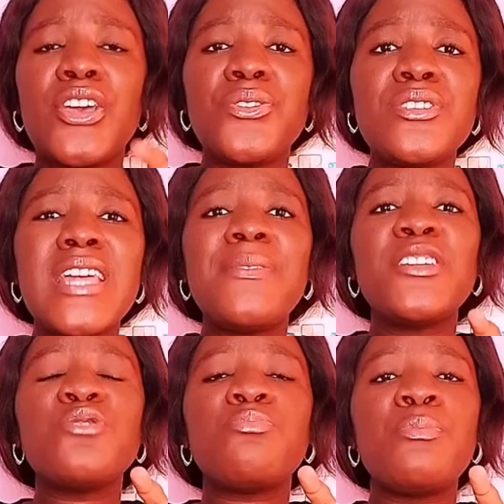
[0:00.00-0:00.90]
You start
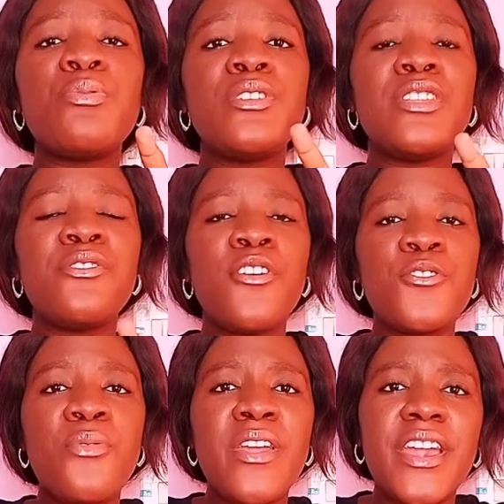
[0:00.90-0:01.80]
reacting to people in the
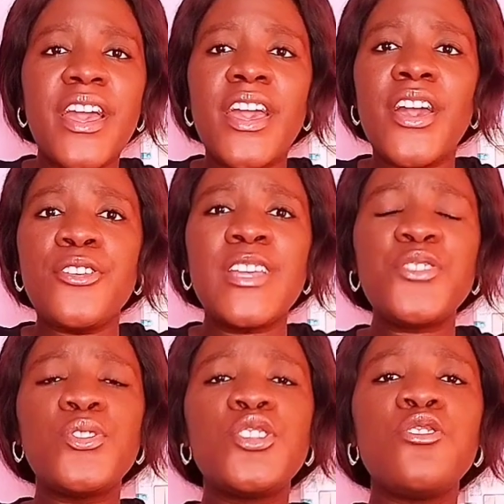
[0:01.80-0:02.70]
wrong way. You
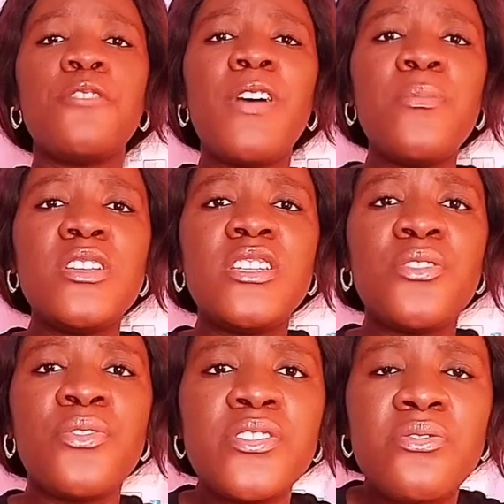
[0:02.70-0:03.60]
start treating your family in
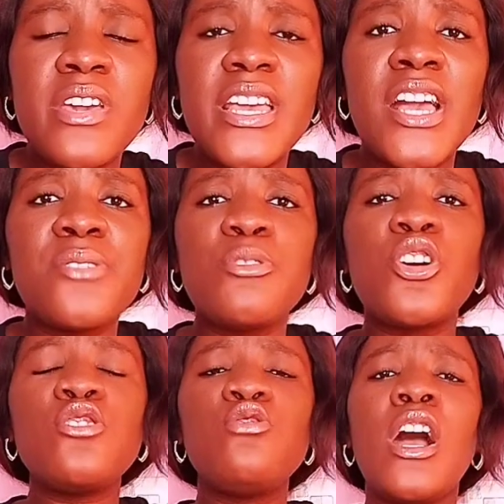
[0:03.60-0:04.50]
the wrong way
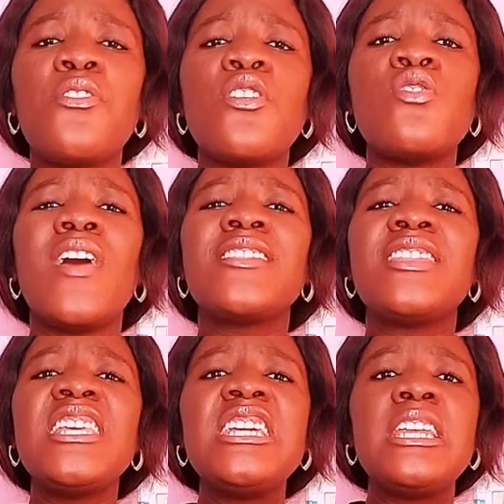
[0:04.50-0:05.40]
because you are
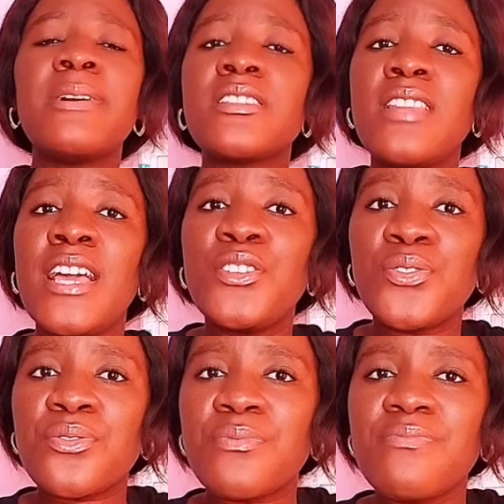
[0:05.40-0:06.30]
overthinking a particular
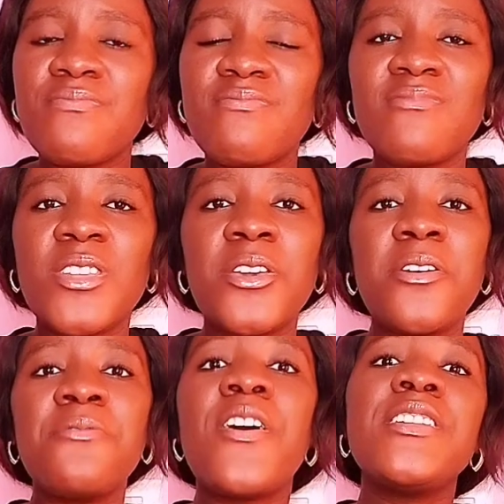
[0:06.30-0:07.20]
issue.
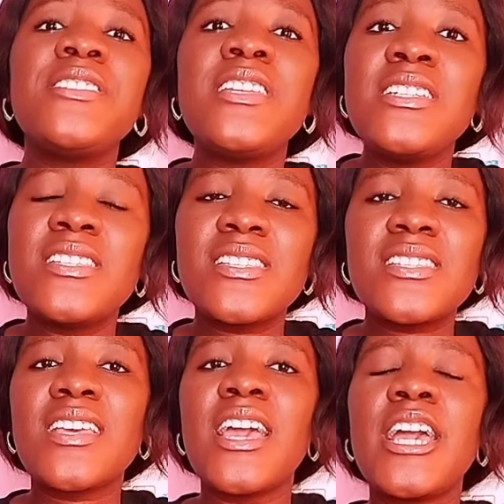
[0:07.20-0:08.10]
Funny thing
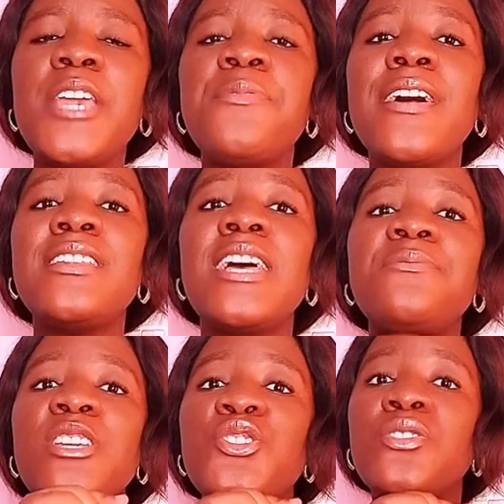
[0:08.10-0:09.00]
is, if you had
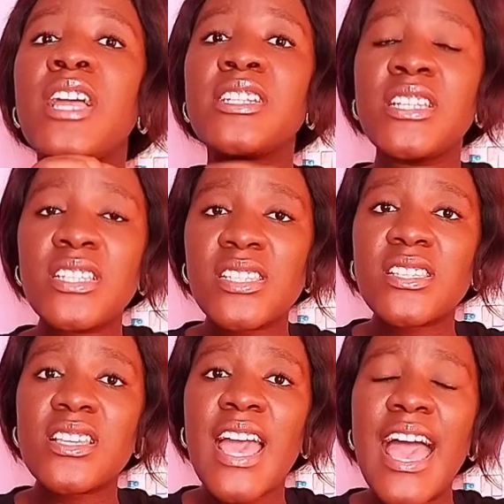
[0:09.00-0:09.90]
left the issue like
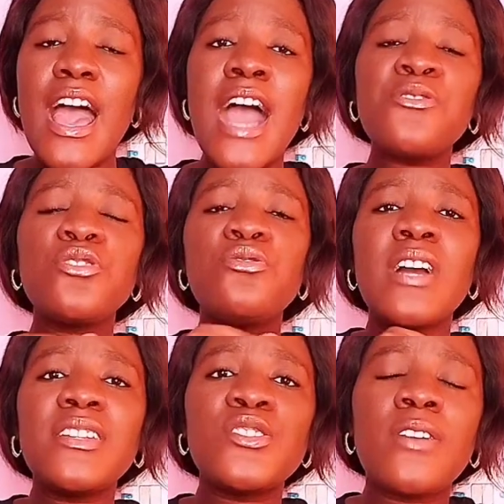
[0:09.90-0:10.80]
this and just
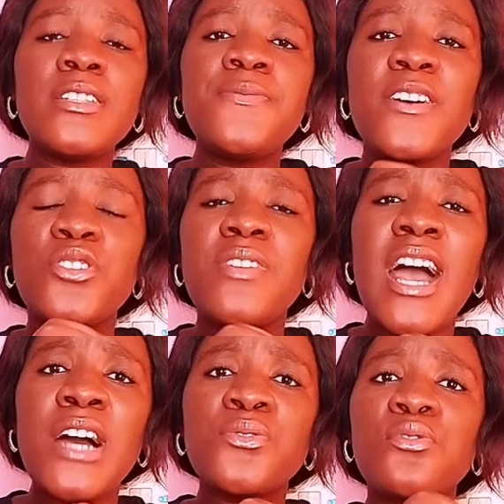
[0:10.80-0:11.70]
look at the surrounding fact of
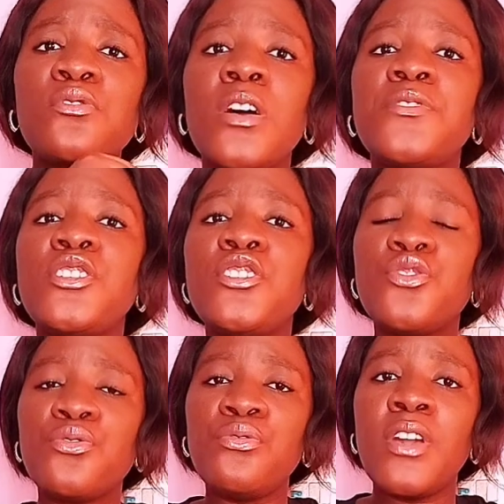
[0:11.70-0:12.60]
how to solve the
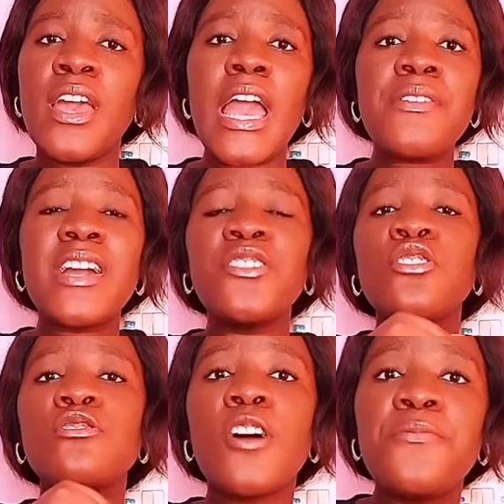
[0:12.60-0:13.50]
issue, and you
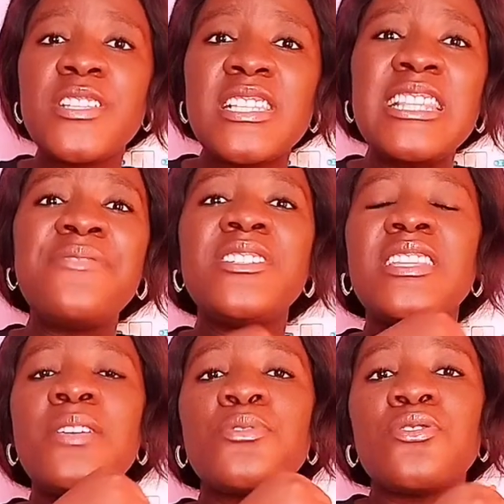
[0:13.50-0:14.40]
cannot solve it, leave the
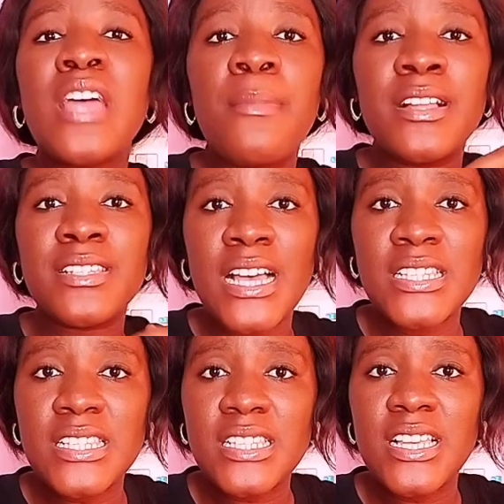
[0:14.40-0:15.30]
thing to time and
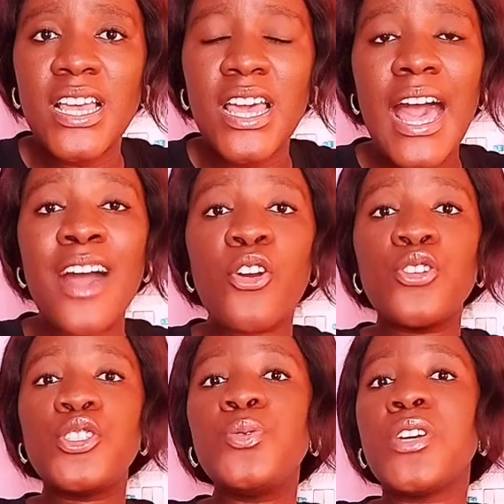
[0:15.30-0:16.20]
chance and
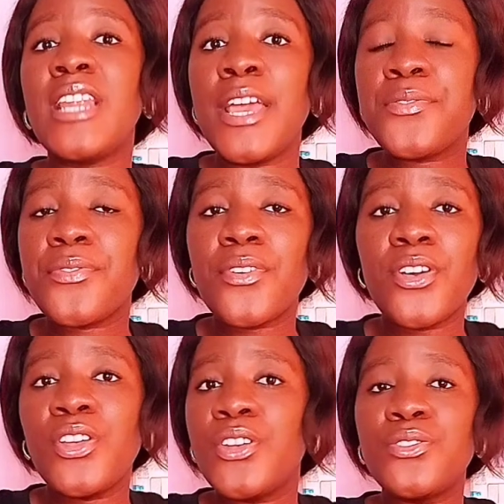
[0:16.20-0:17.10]
continue your life.
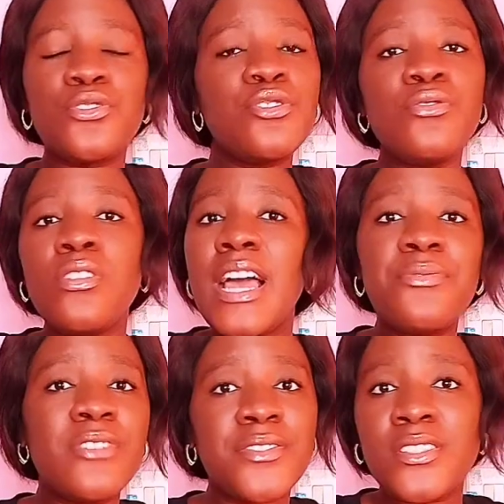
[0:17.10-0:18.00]
Do you know
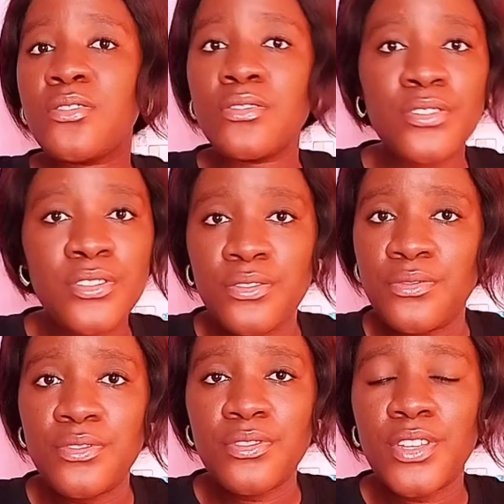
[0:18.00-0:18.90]
life would have still
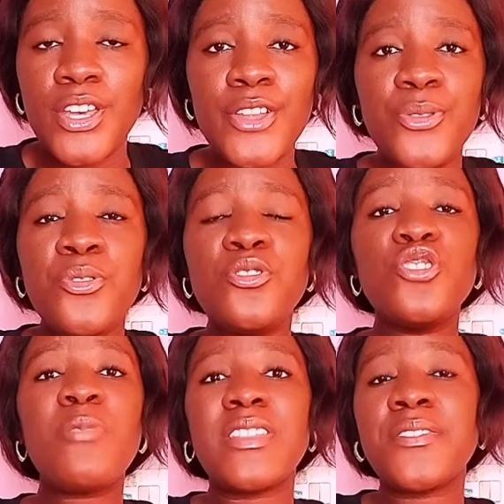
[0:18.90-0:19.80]
continued? Do you know the
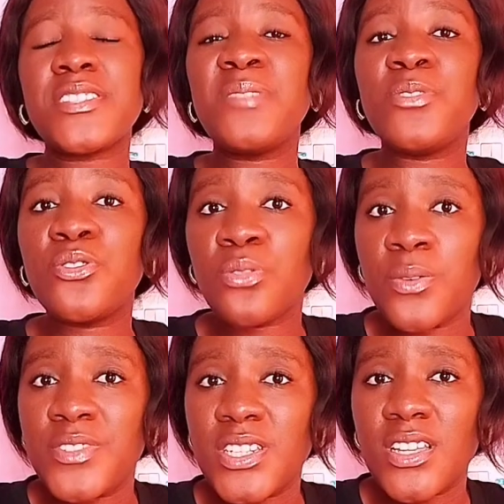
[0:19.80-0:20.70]
issue might have still been
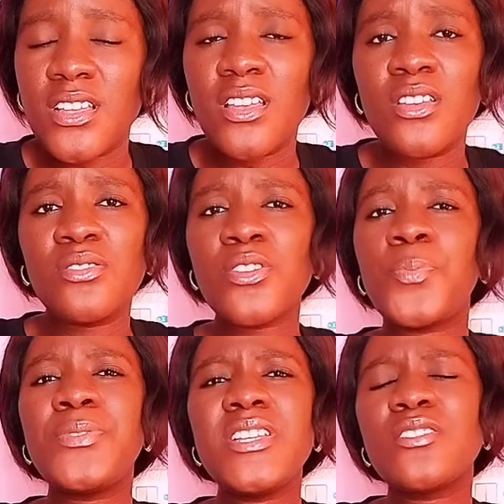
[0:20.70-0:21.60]
solved? So
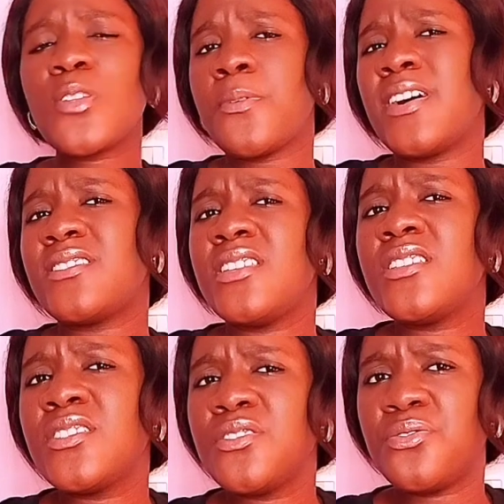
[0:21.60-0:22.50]
please stop
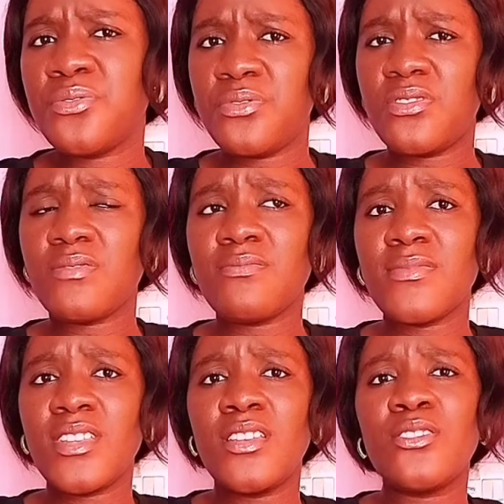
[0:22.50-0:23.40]
overthinking issues.
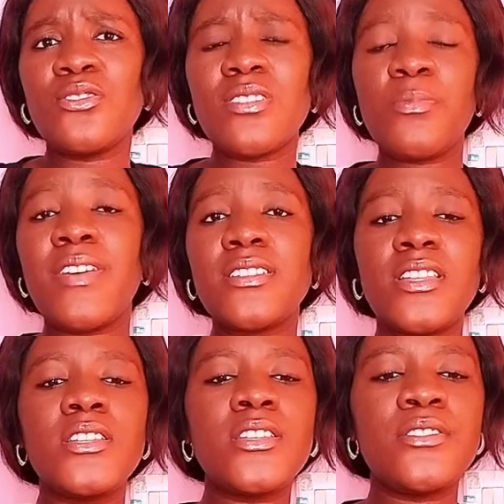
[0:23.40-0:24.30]
Stop
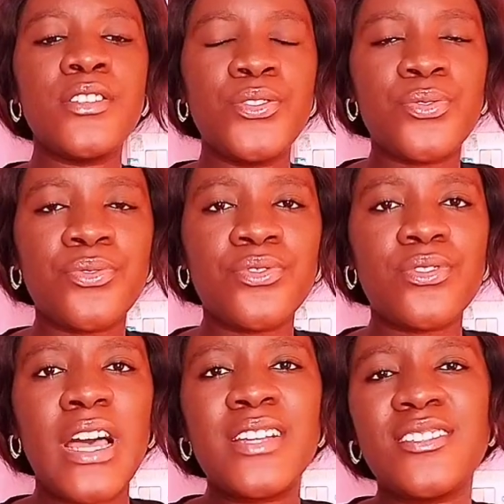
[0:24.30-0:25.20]
overthinking
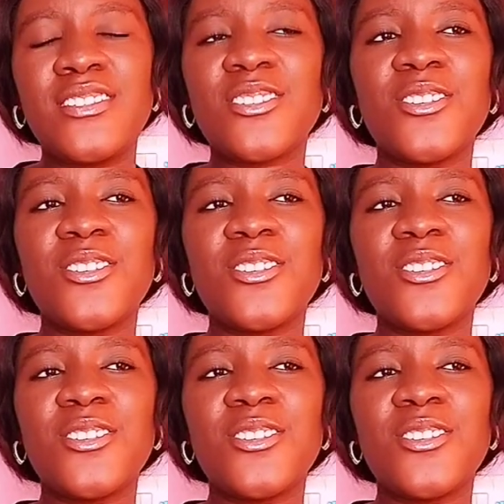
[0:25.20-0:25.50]
issues and